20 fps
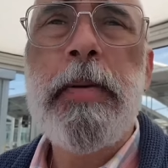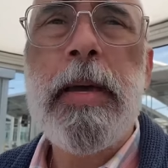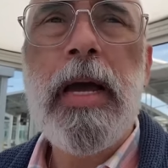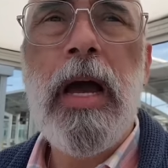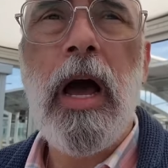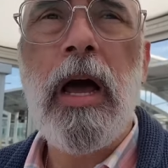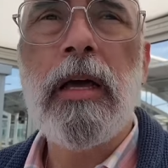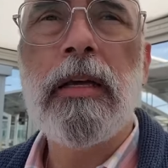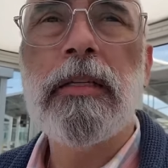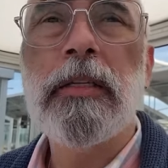
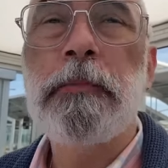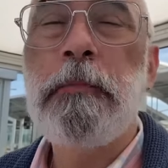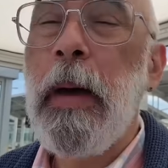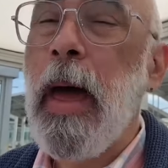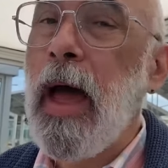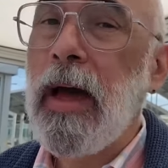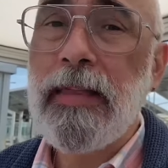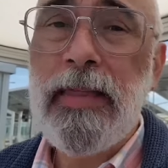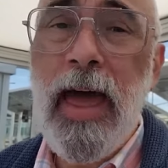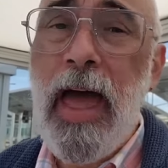Because
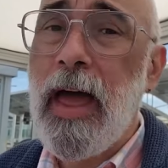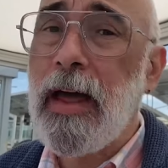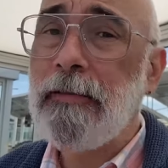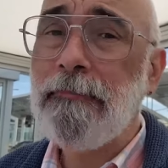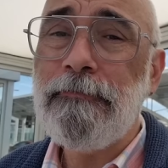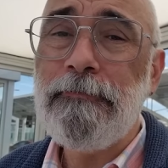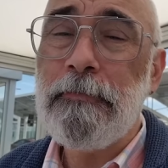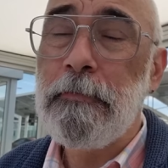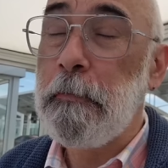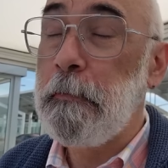back
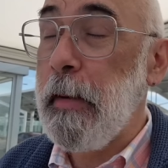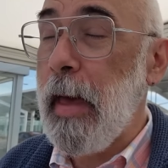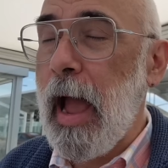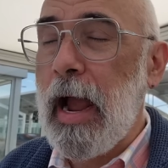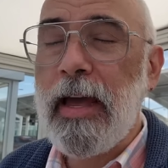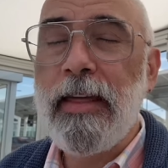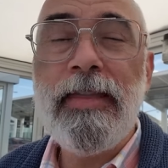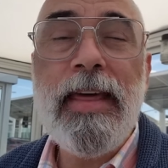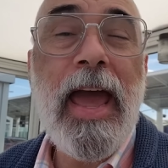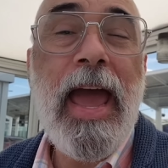then,
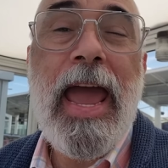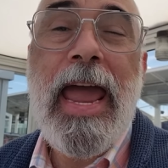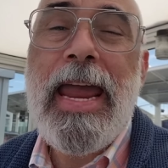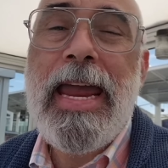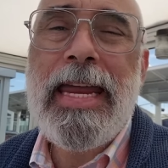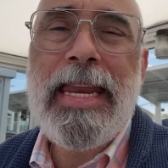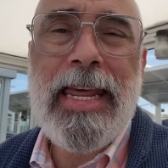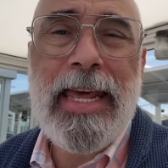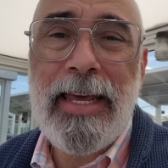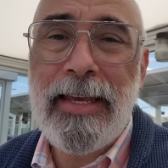back in the
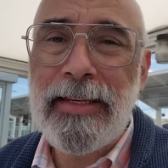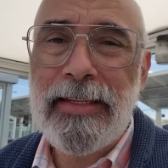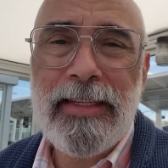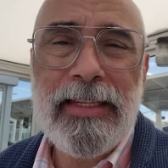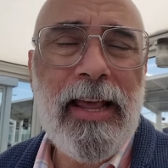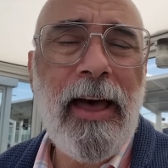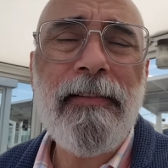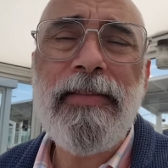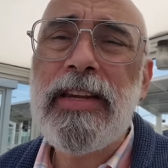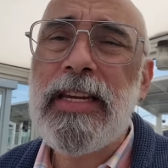80s,
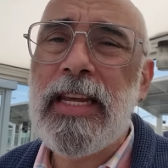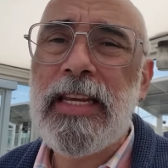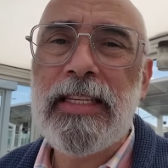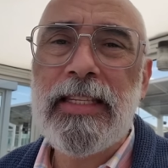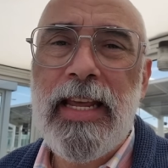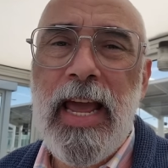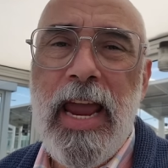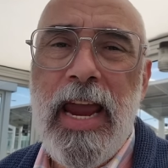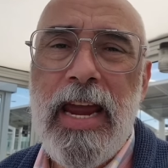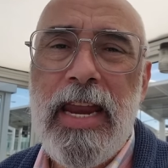
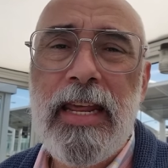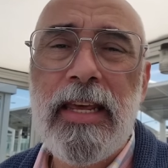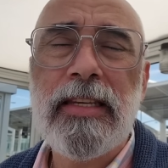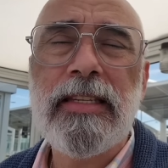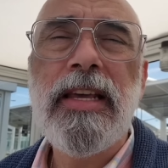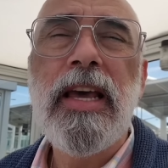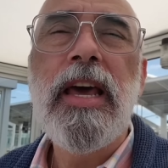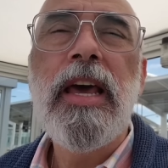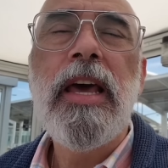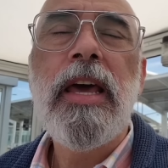70s,
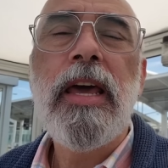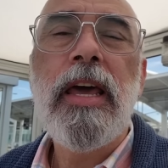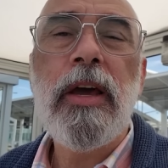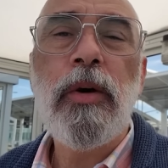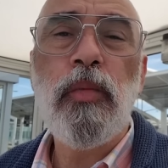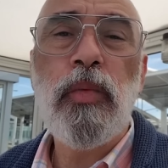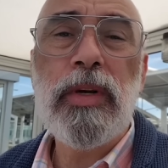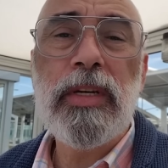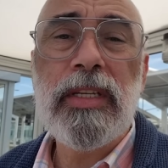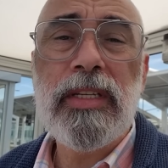80s,
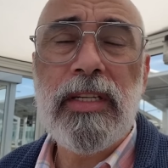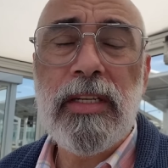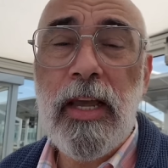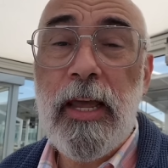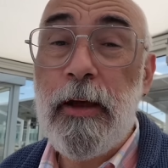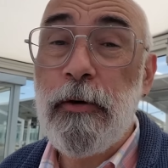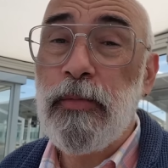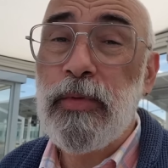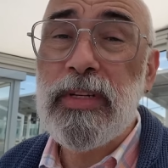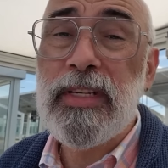it was,
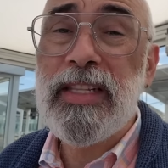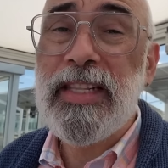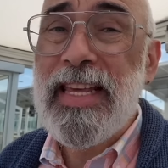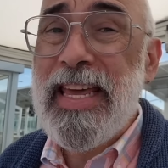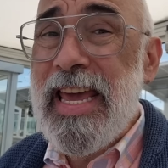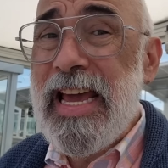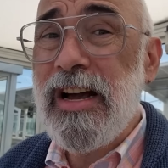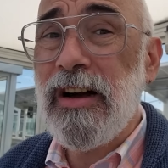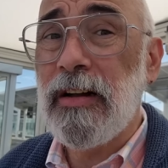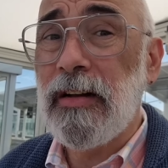it was
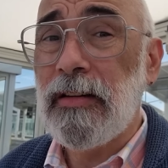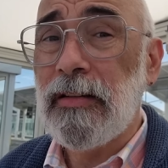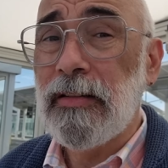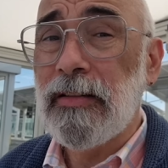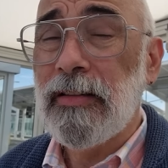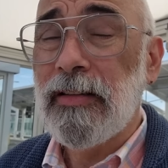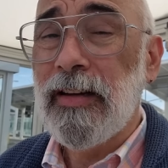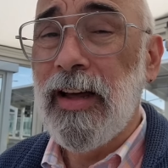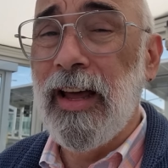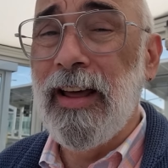legal